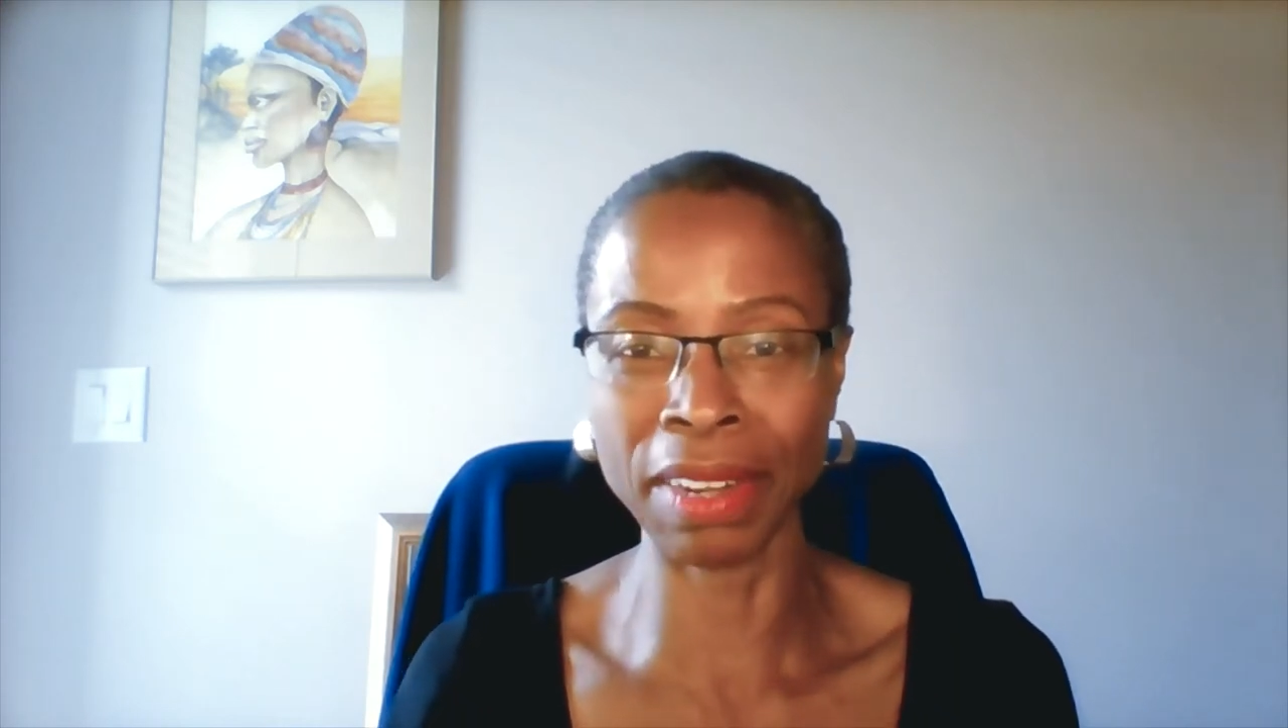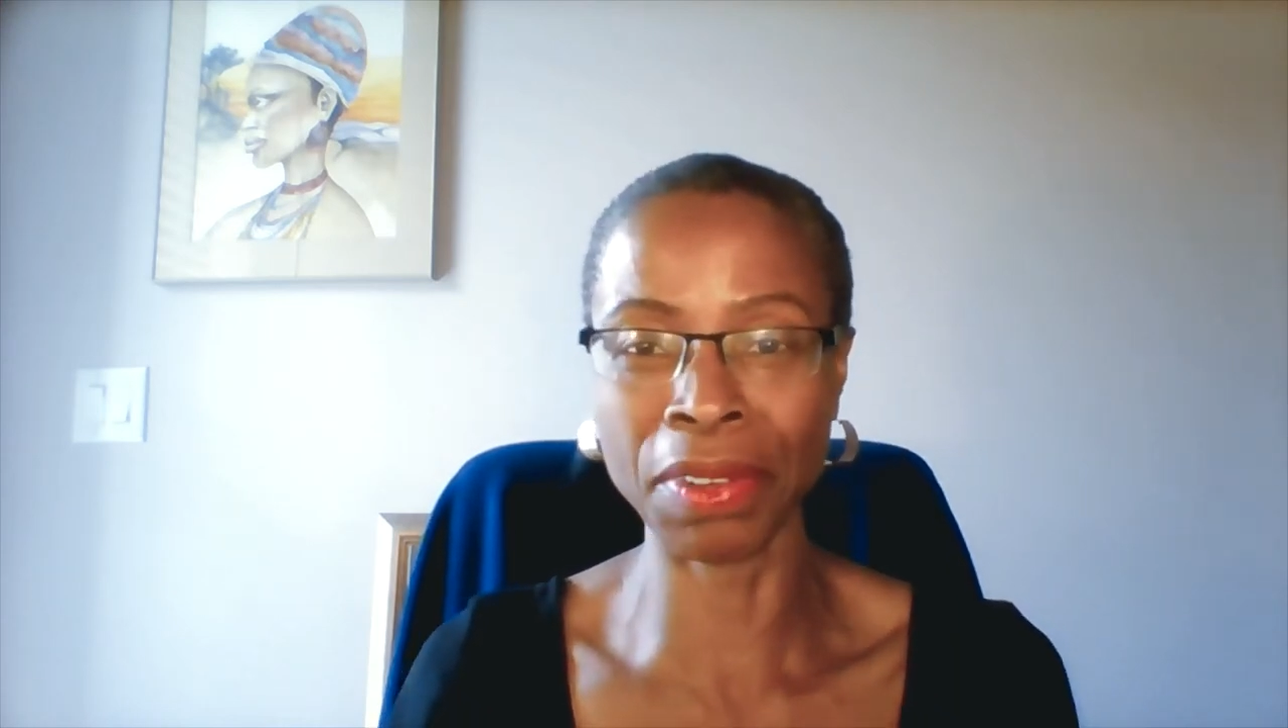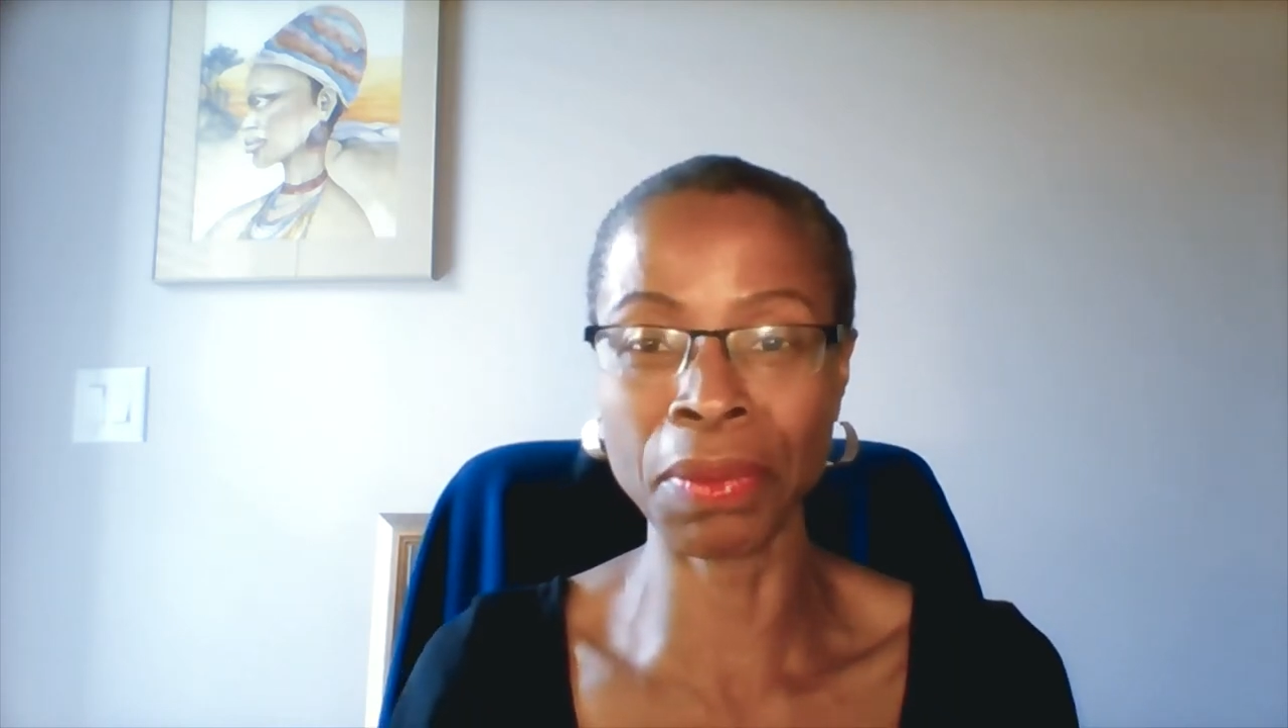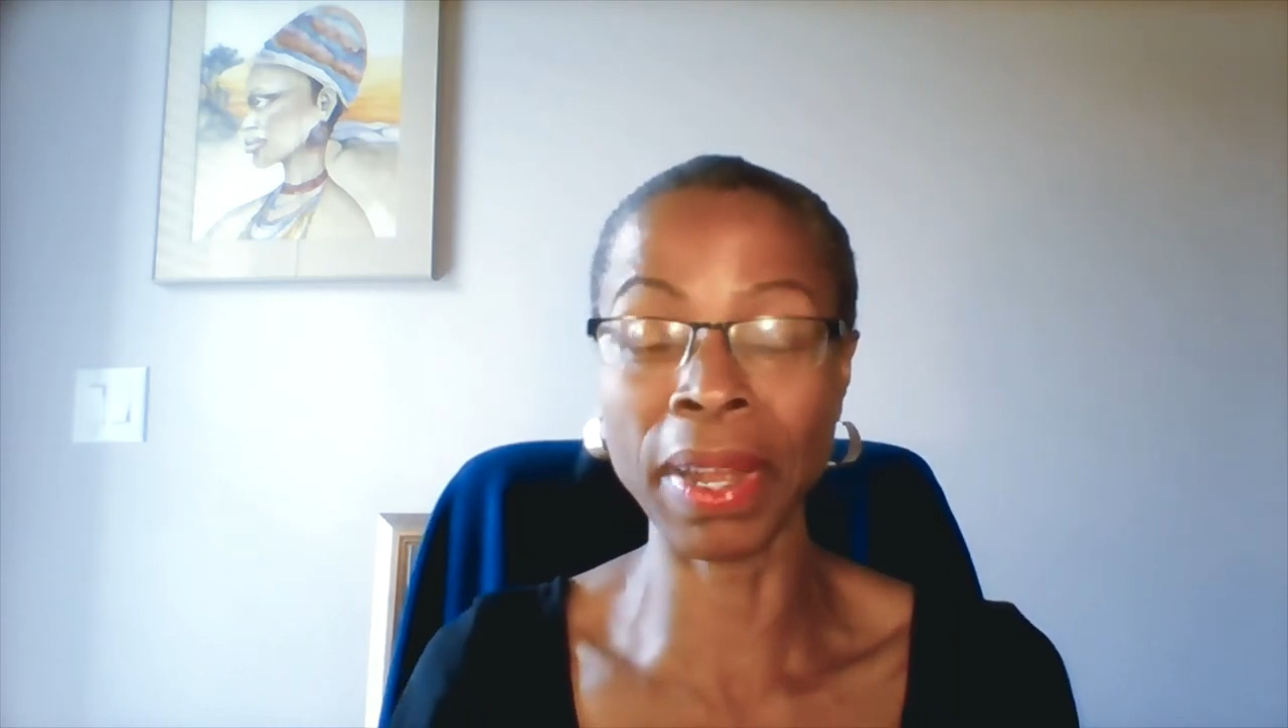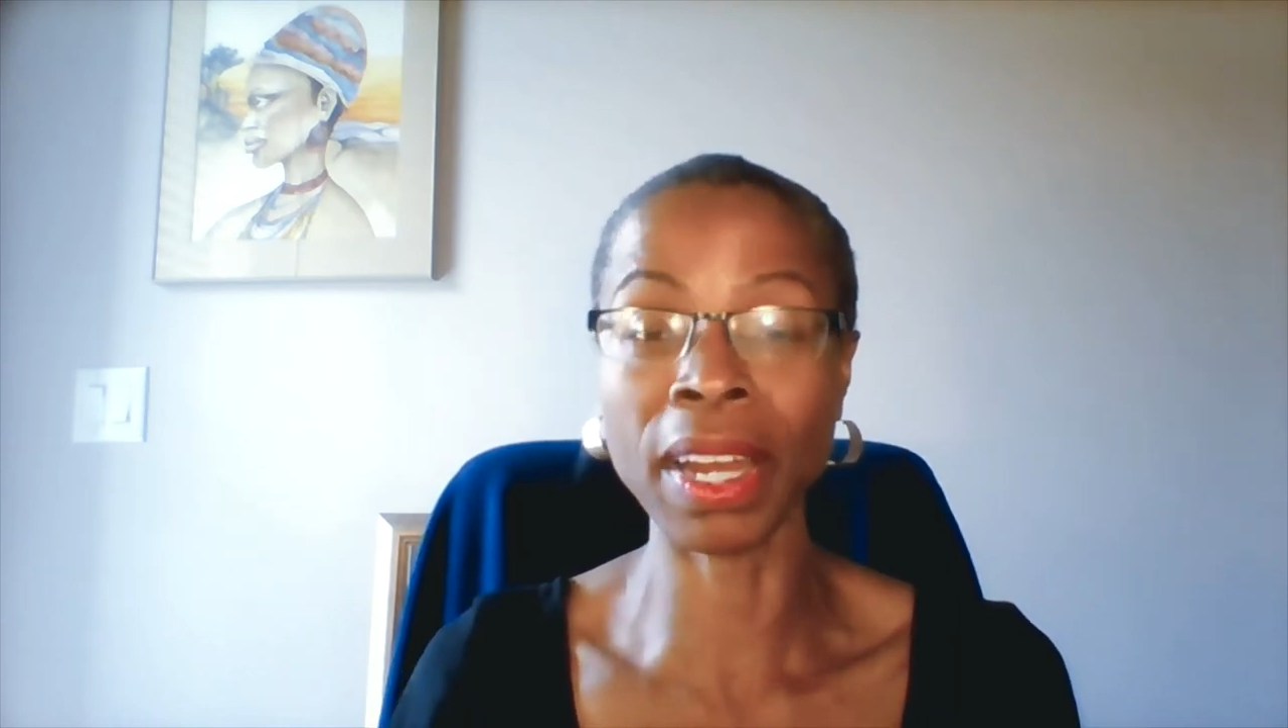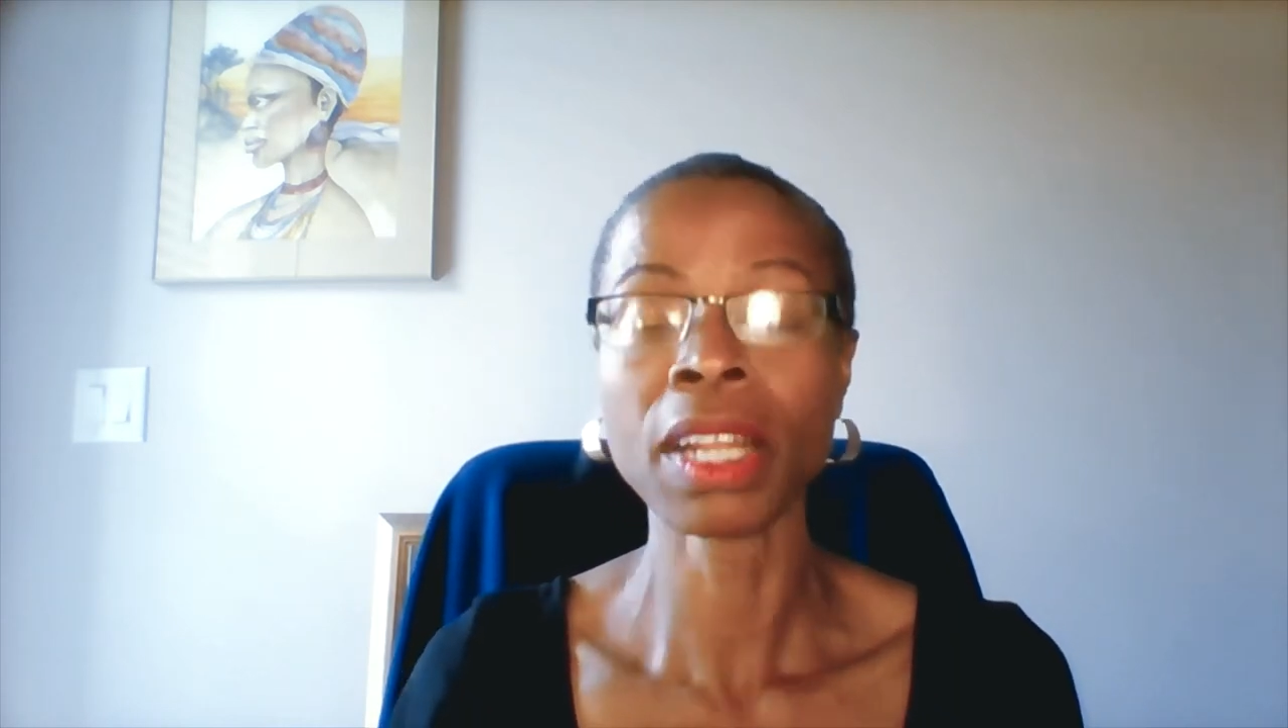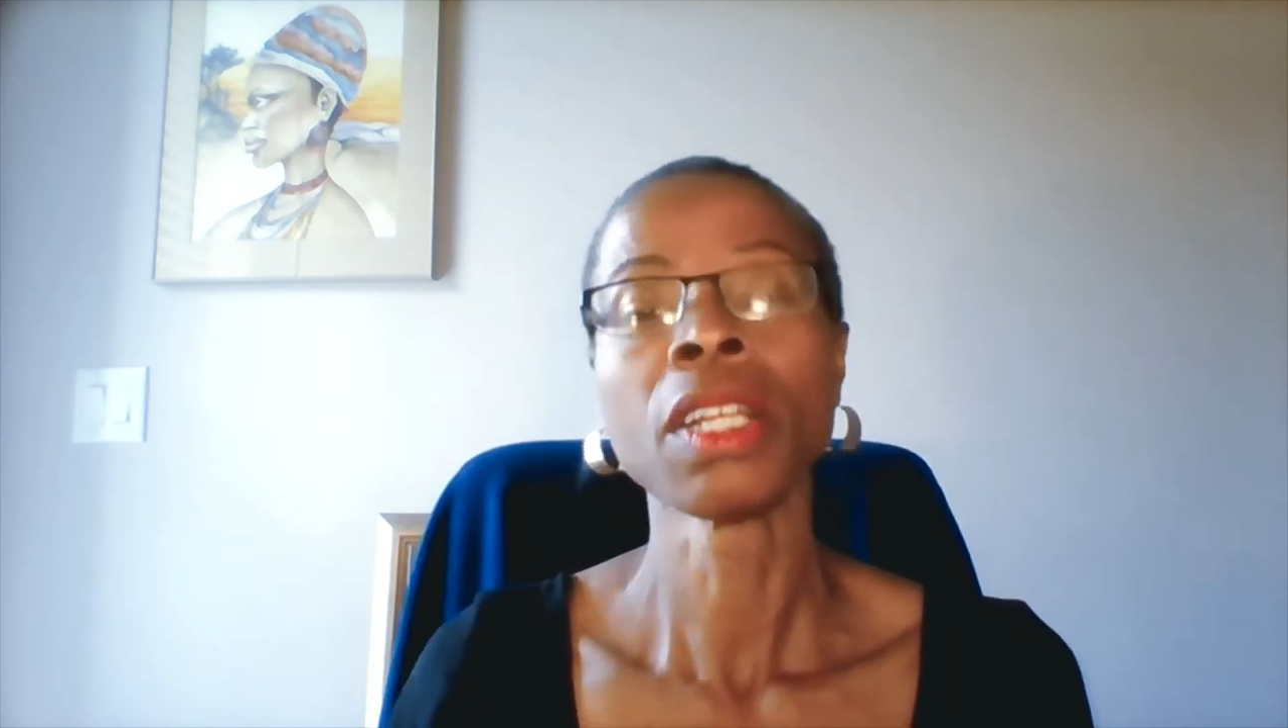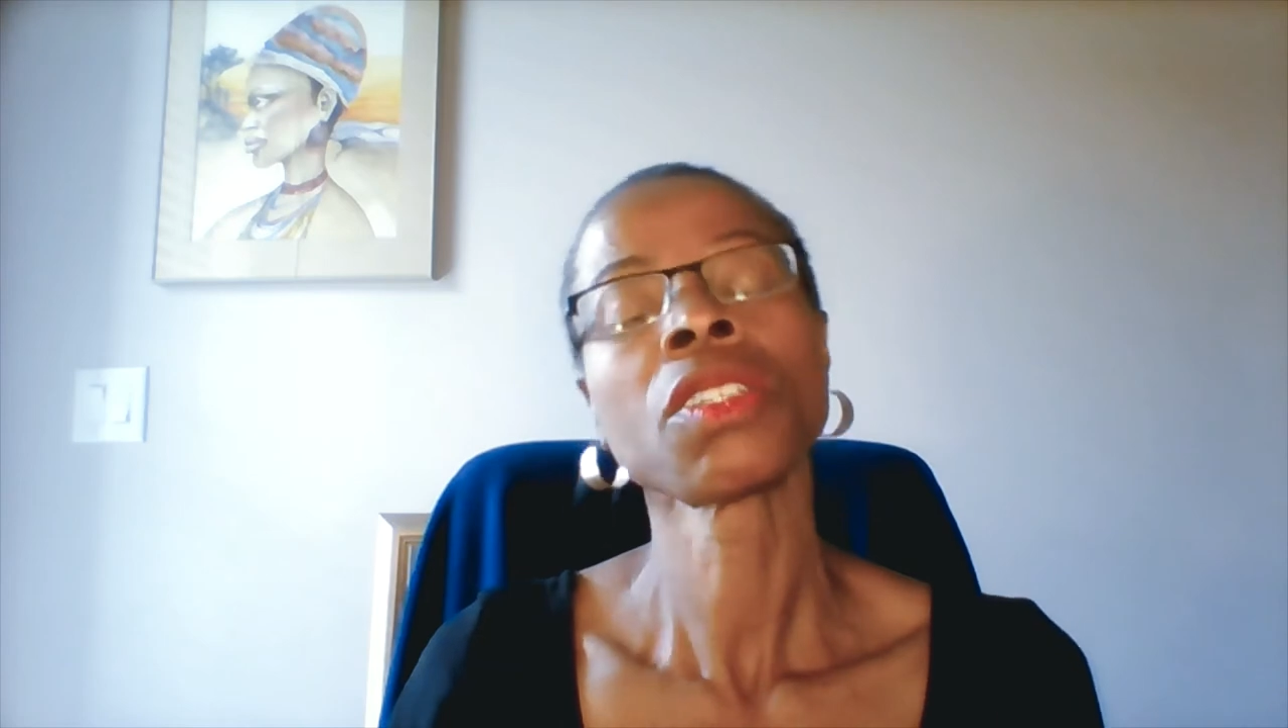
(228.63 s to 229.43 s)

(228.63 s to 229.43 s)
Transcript: everywhere.